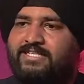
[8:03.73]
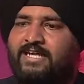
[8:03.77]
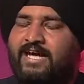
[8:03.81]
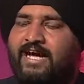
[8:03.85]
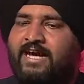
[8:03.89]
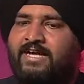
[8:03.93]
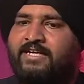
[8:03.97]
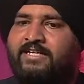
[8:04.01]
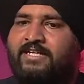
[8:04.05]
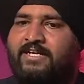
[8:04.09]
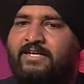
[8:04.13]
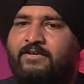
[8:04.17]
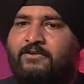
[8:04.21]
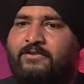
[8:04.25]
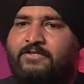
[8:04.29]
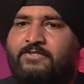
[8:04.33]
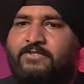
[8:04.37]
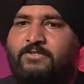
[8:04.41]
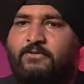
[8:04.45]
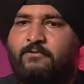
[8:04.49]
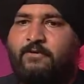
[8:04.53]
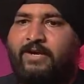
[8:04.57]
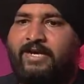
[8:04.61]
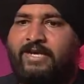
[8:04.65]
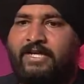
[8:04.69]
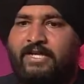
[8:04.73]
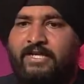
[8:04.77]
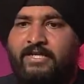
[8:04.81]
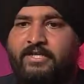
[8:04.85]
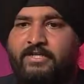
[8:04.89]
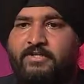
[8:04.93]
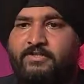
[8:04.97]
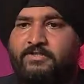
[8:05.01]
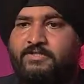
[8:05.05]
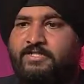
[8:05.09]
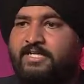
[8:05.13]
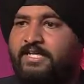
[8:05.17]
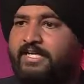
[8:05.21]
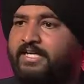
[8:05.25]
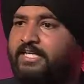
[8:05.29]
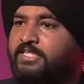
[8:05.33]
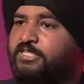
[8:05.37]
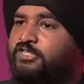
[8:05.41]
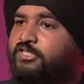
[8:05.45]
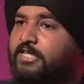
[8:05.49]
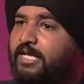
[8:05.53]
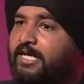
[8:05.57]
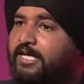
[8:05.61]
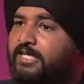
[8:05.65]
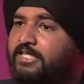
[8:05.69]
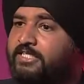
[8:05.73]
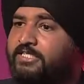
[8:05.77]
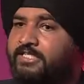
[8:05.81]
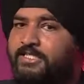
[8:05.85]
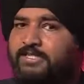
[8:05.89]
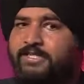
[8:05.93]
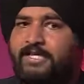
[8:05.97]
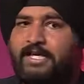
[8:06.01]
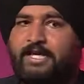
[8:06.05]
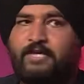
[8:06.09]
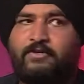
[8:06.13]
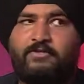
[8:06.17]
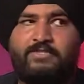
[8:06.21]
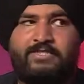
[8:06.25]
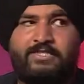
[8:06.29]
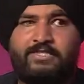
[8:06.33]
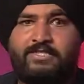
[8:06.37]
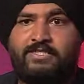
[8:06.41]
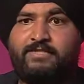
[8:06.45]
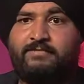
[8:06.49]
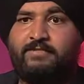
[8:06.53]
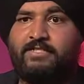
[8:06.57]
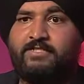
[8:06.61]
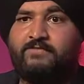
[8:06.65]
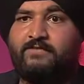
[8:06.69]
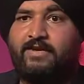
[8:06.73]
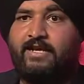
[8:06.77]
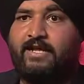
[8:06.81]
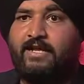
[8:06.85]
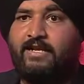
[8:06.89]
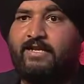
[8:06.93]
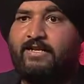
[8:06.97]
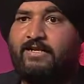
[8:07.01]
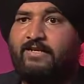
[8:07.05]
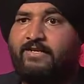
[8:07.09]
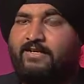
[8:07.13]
and they are also quite eager to see change in the ecosystem as well.